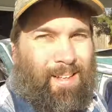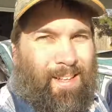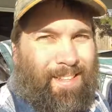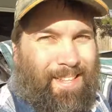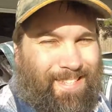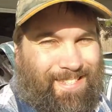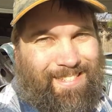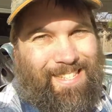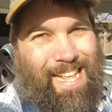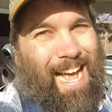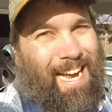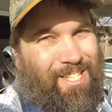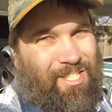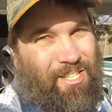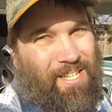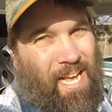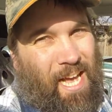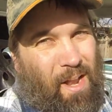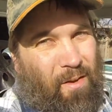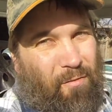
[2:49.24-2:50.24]
This is
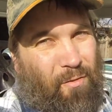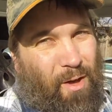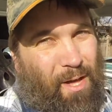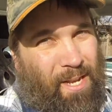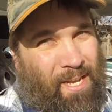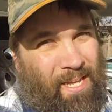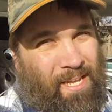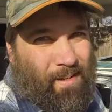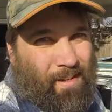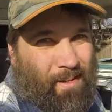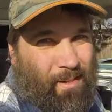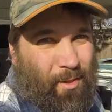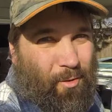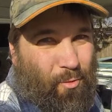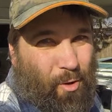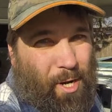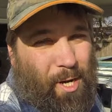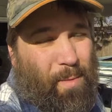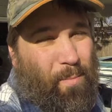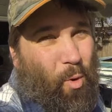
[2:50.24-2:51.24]
actually kind of funny. The
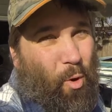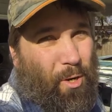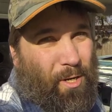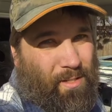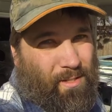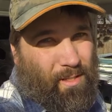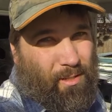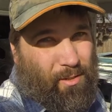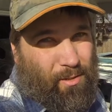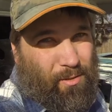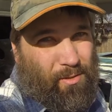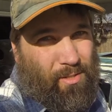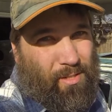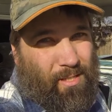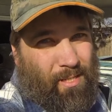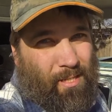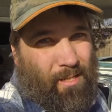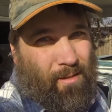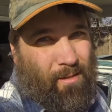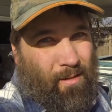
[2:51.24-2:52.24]
running board is loose.
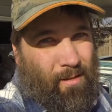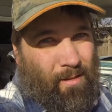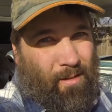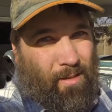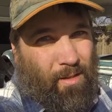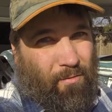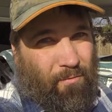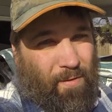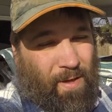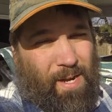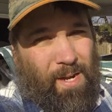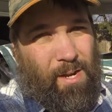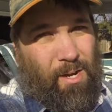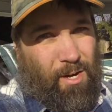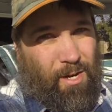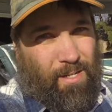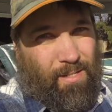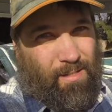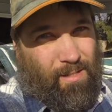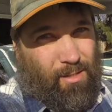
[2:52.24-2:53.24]
The
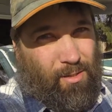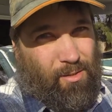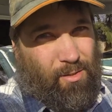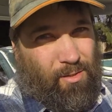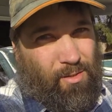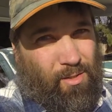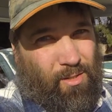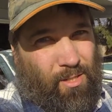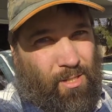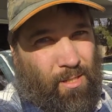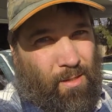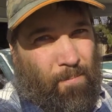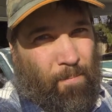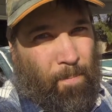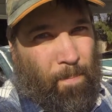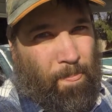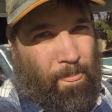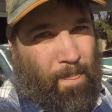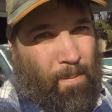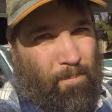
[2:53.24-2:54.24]
fender is loose.
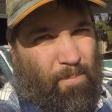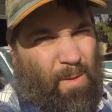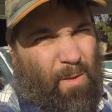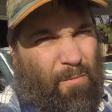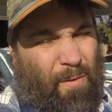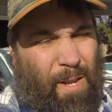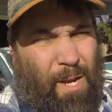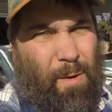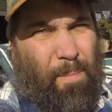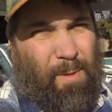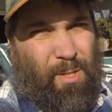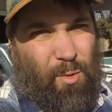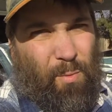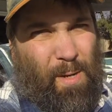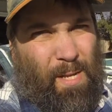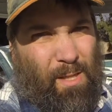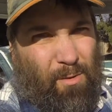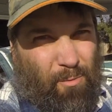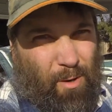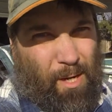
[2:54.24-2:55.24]
The fender
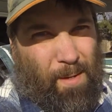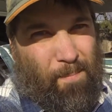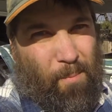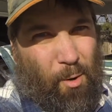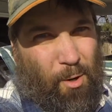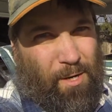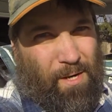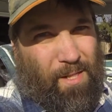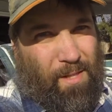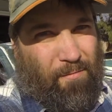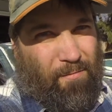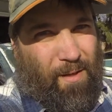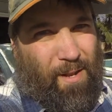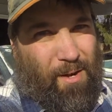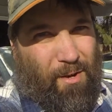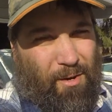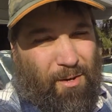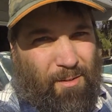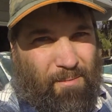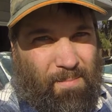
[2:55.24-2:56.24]
between the running board and the
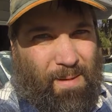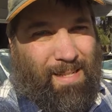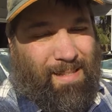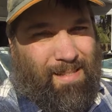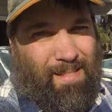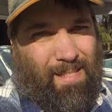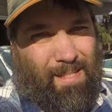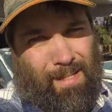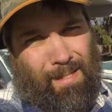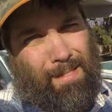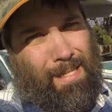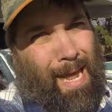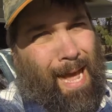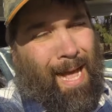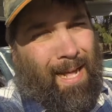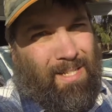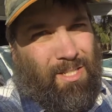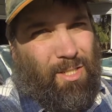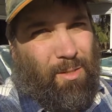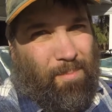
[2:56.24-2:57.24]
fender is still
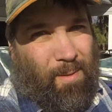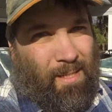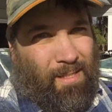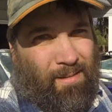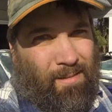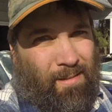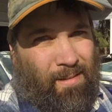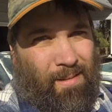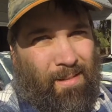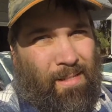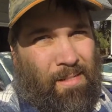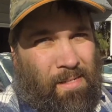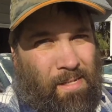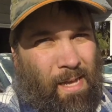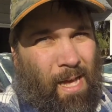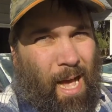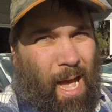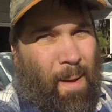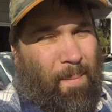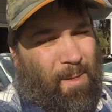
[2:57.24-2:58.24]
attached, but
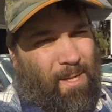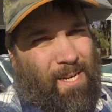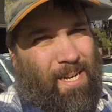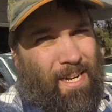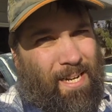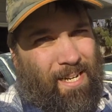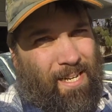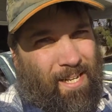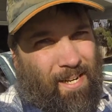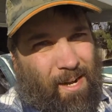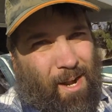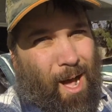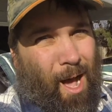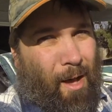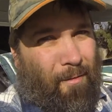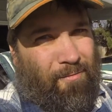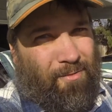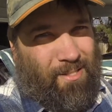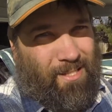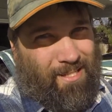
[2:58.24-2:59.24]
I'm gonna need to get it
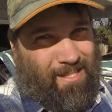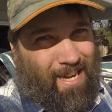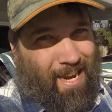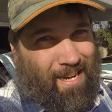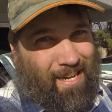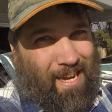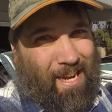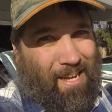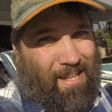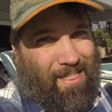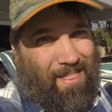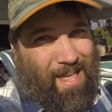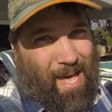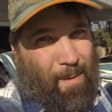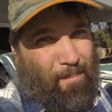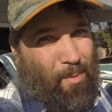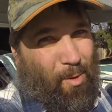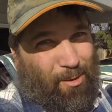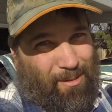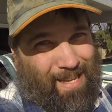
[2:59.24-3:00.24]
off to take
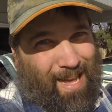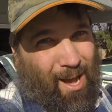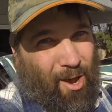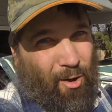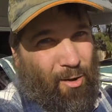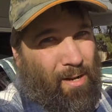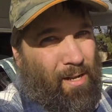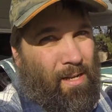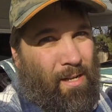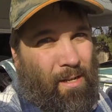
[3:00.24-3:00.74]
that bolt out.